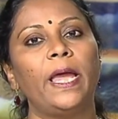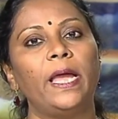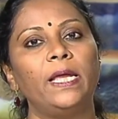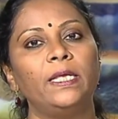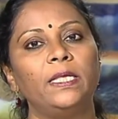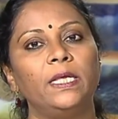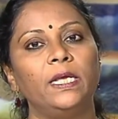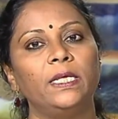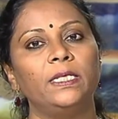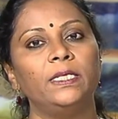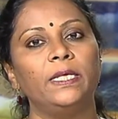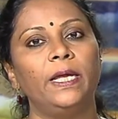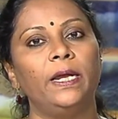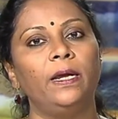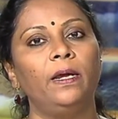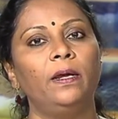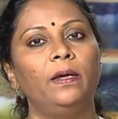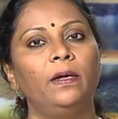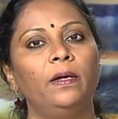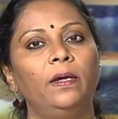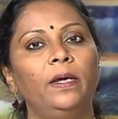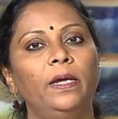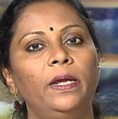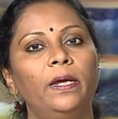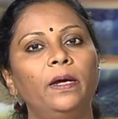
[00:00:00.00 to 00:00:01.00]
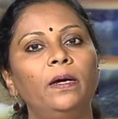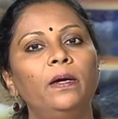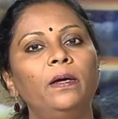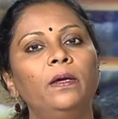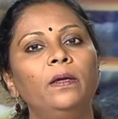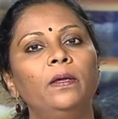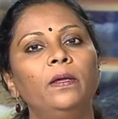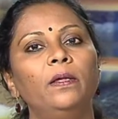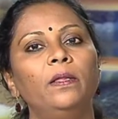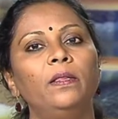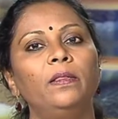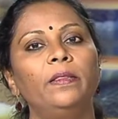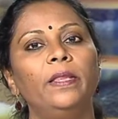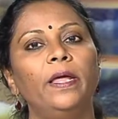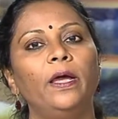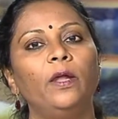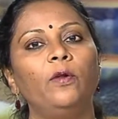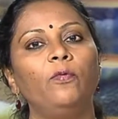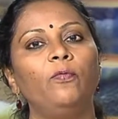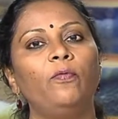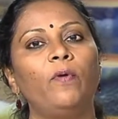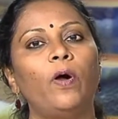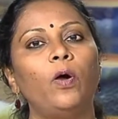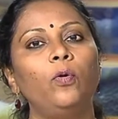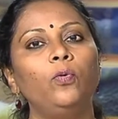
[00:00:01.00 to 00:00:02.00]
As I said earlier, they
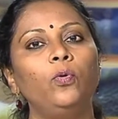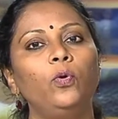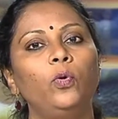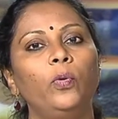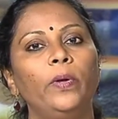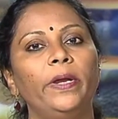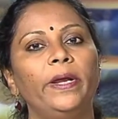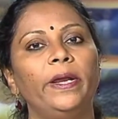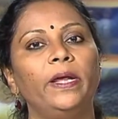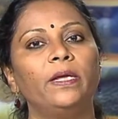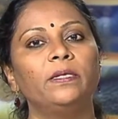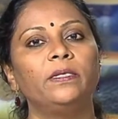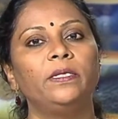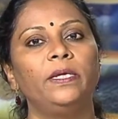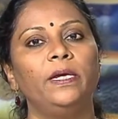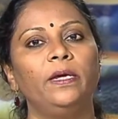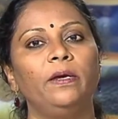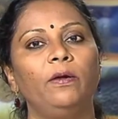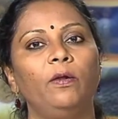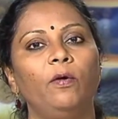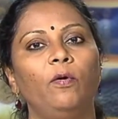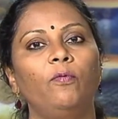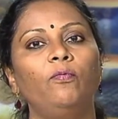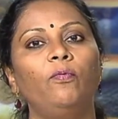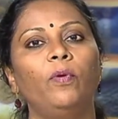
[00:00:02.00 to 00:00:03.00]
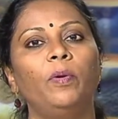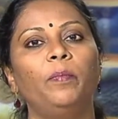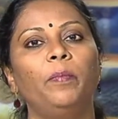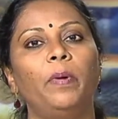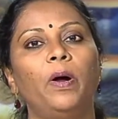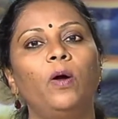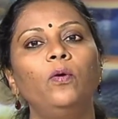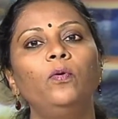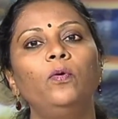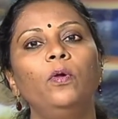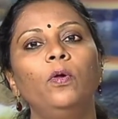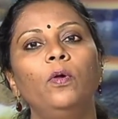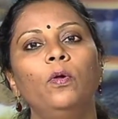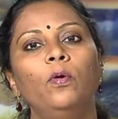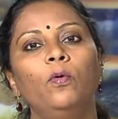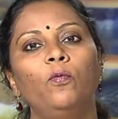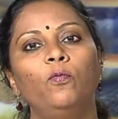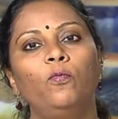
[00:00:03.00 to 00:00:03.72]
are found to an extent of about